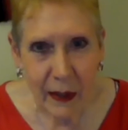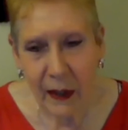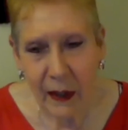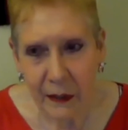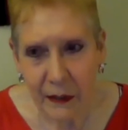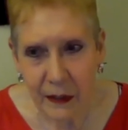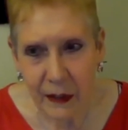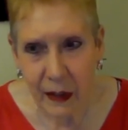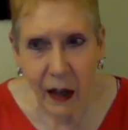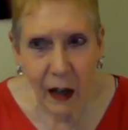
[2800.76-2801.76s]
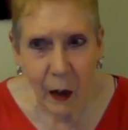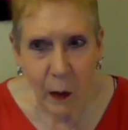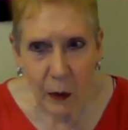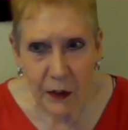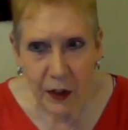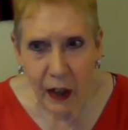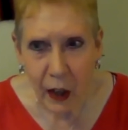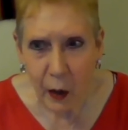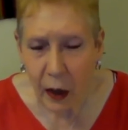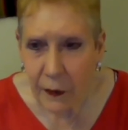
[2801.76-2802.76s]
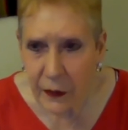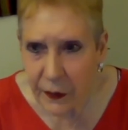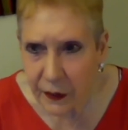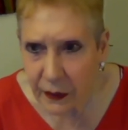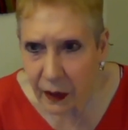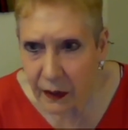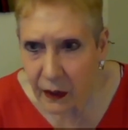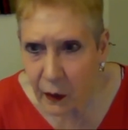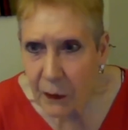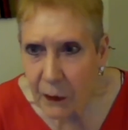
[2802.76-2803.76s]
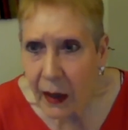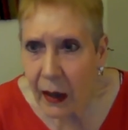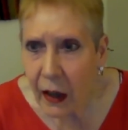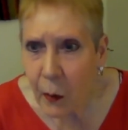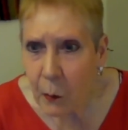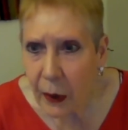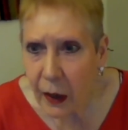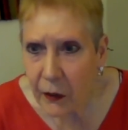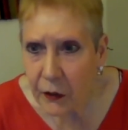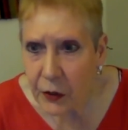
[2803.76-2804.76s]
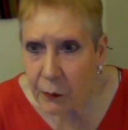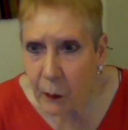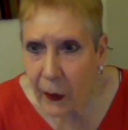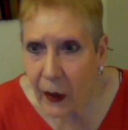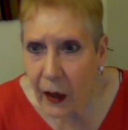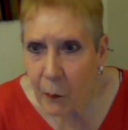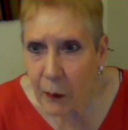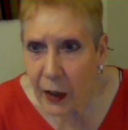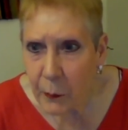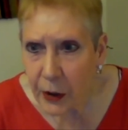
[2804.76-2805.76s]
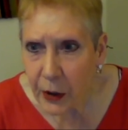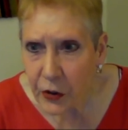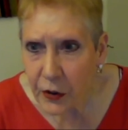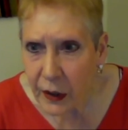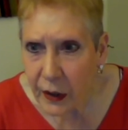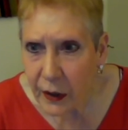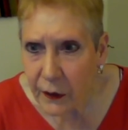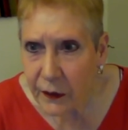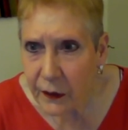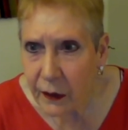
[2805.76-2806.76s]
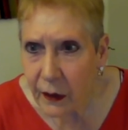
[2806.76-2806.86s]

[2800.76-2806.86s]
And I wonder how, and there's another about my impression is